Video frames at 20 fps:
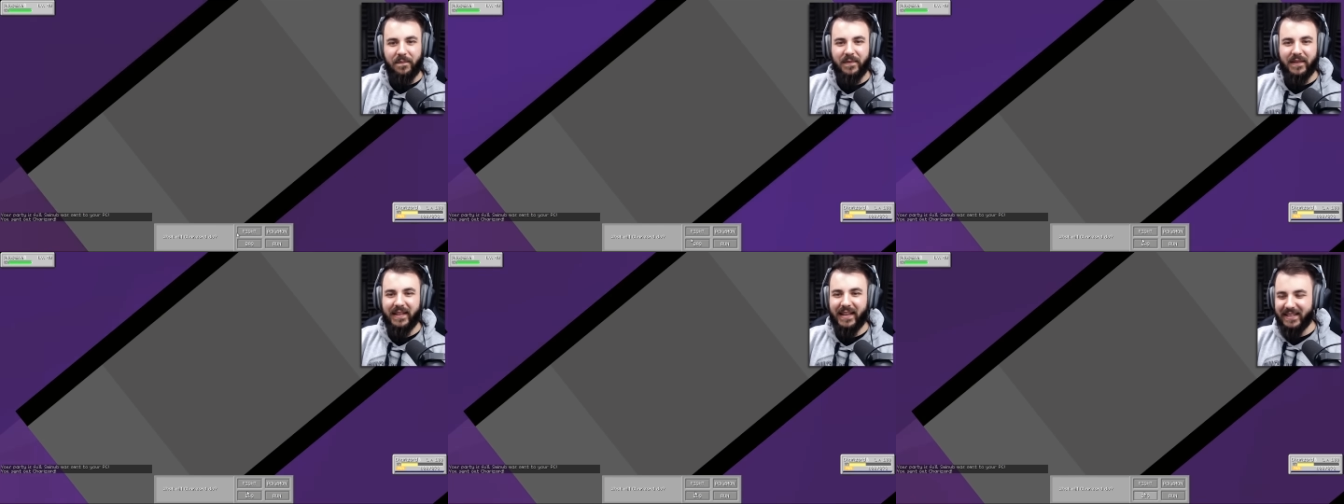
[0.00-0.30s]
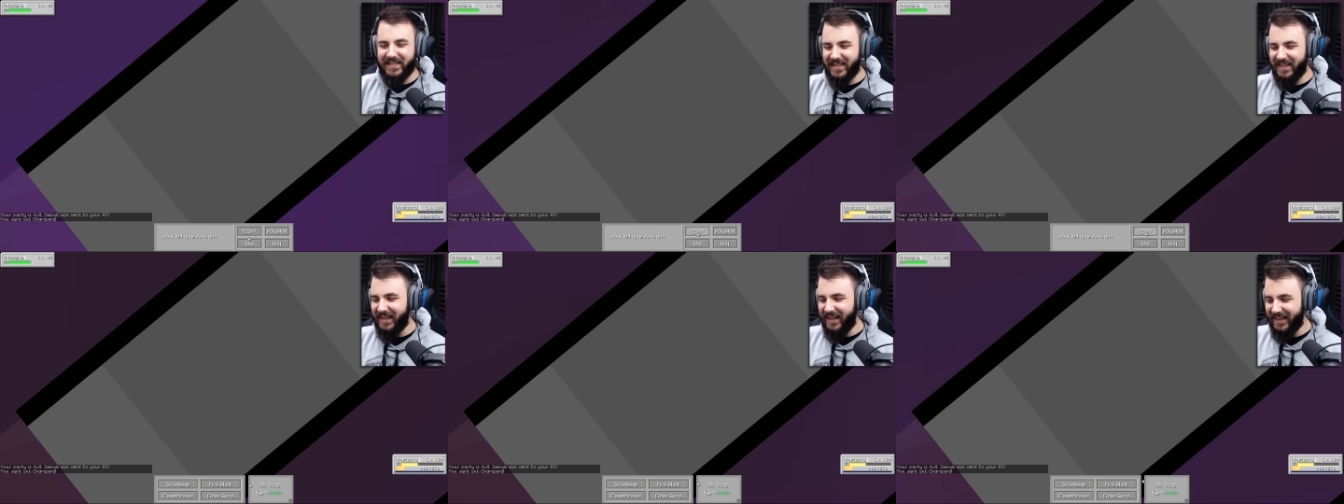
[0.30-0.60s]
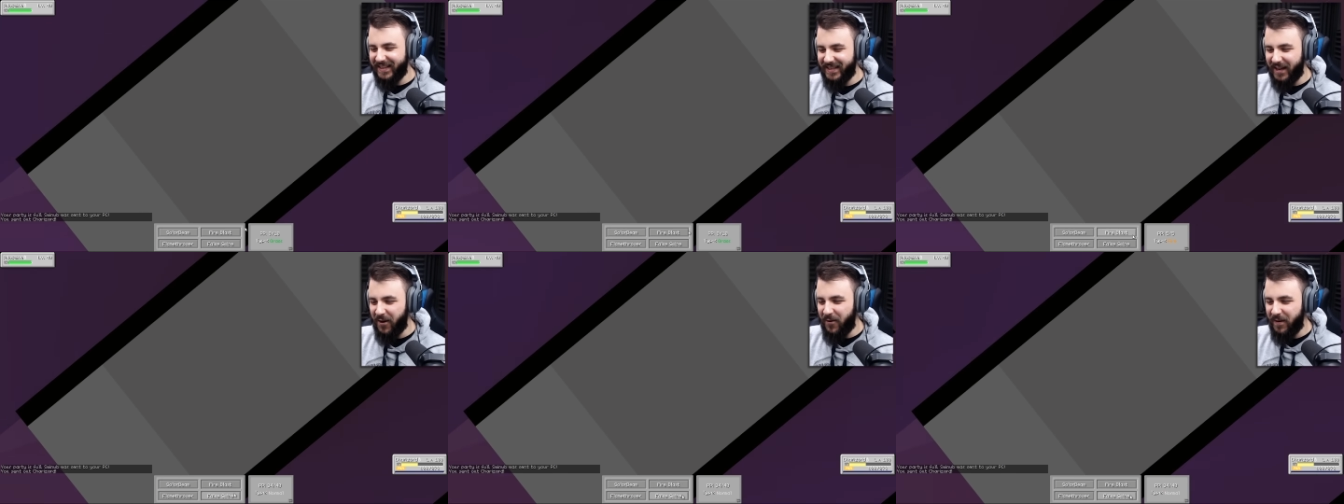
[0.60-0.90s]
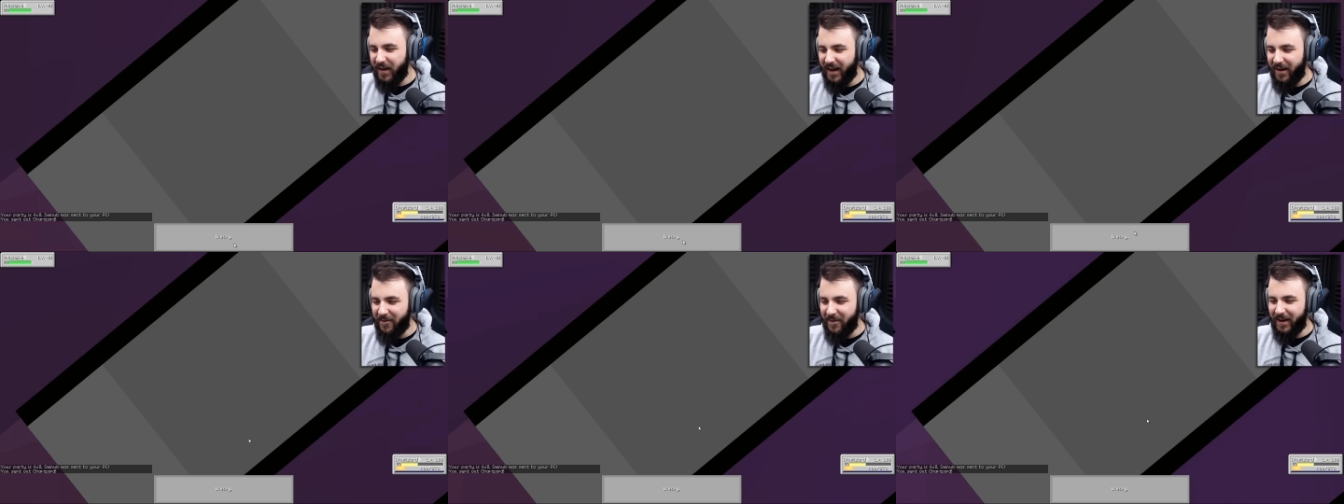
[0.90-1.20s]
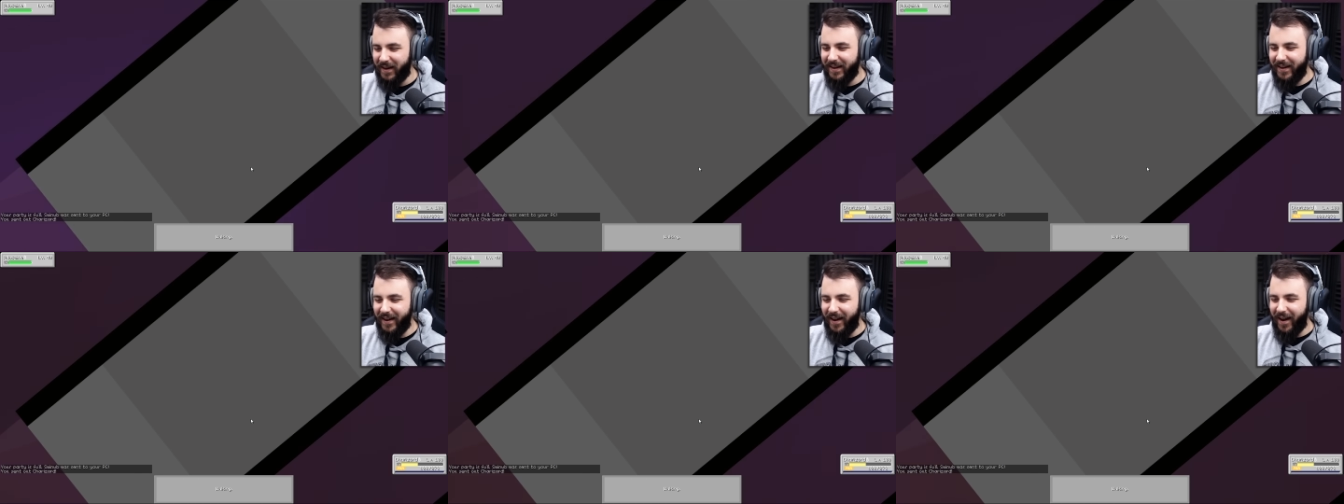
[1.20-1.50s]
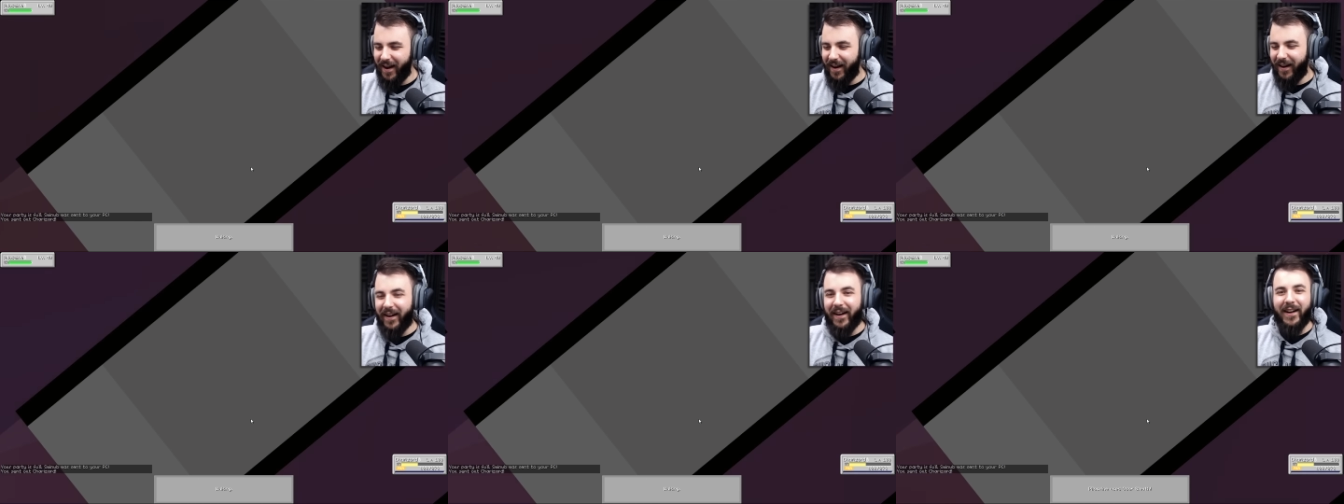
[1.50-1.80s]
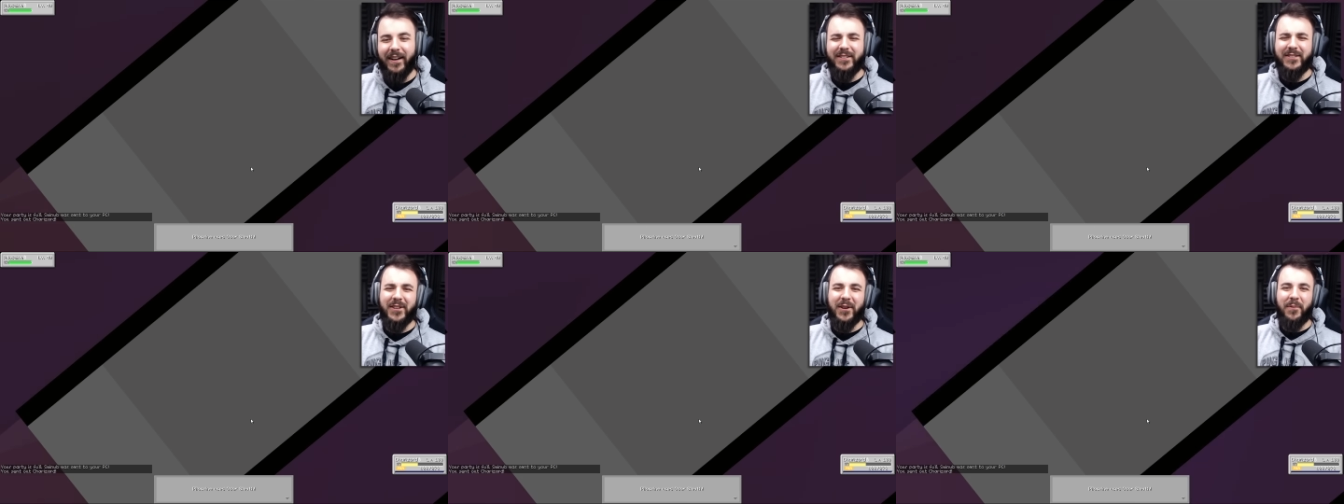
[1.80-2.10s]
Yes, it is. Hell yeah, man.
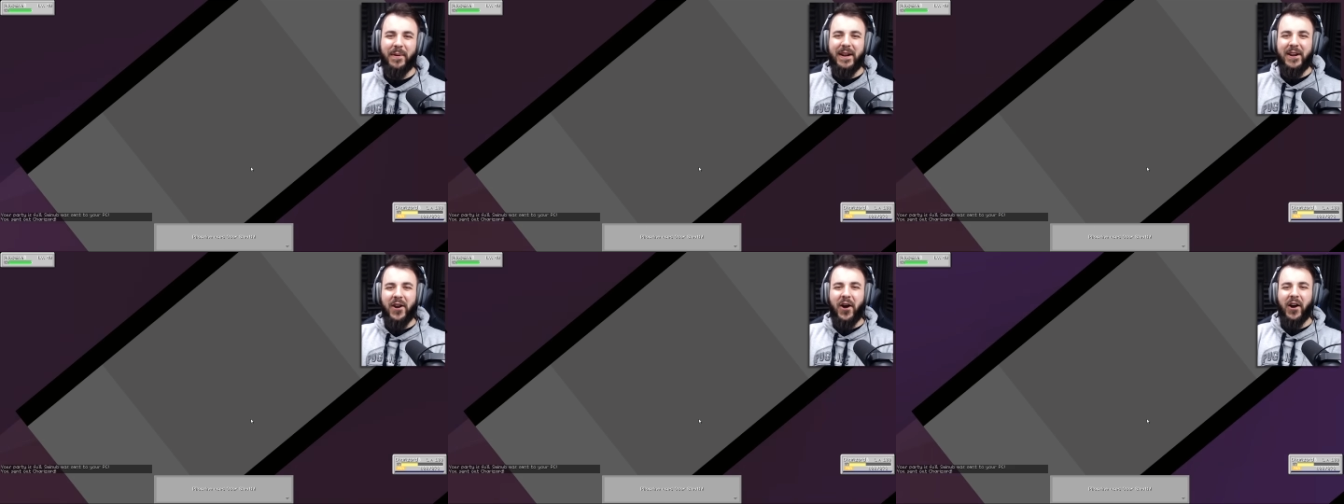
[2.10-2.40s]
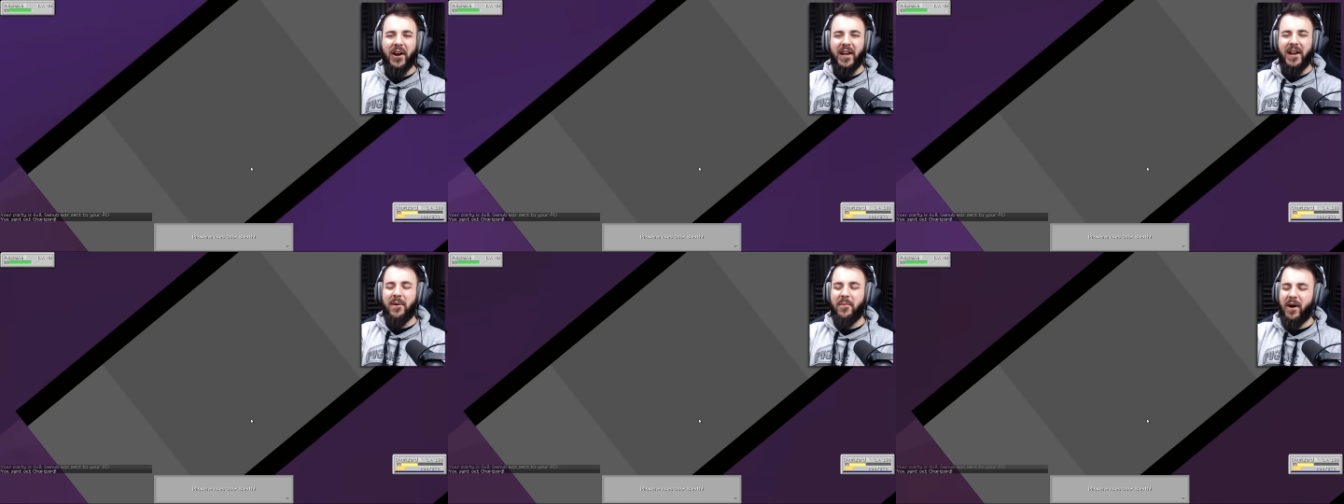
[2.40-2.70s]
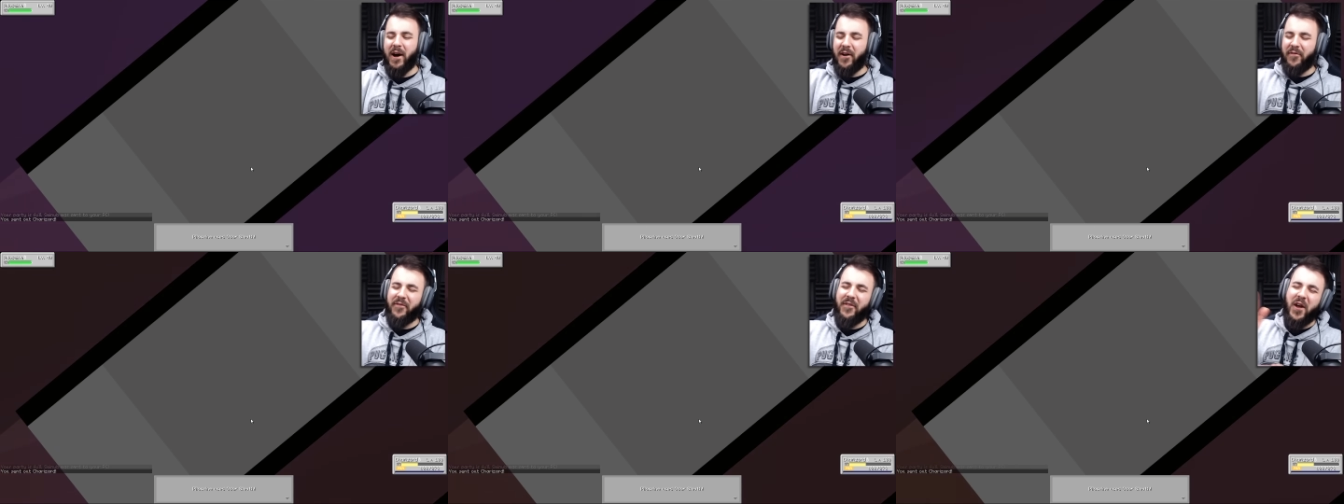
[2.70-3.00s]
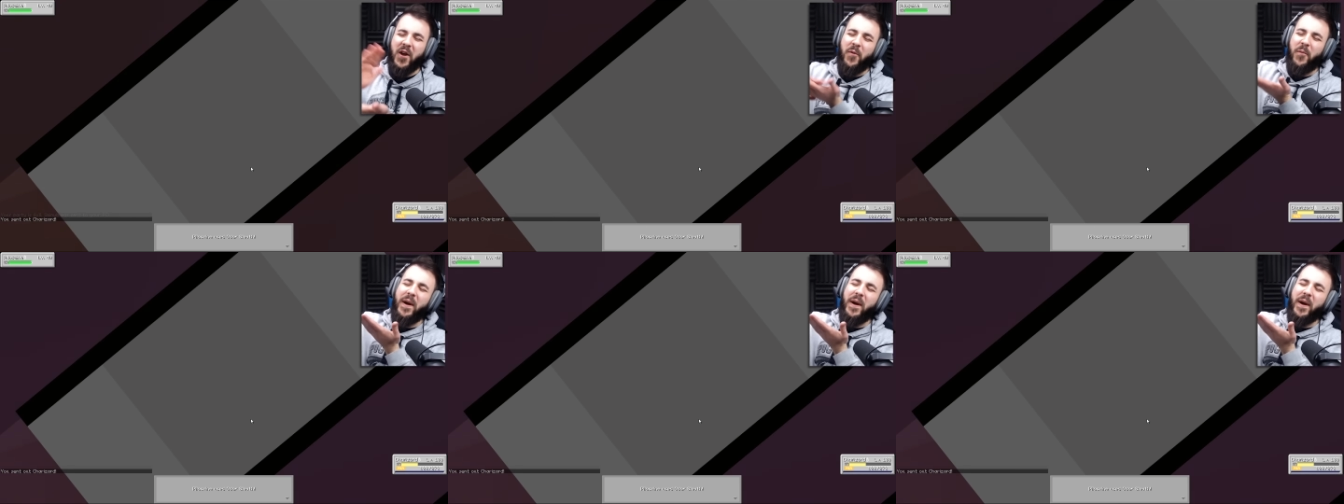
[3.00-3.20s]
Dude, we're knocking him off.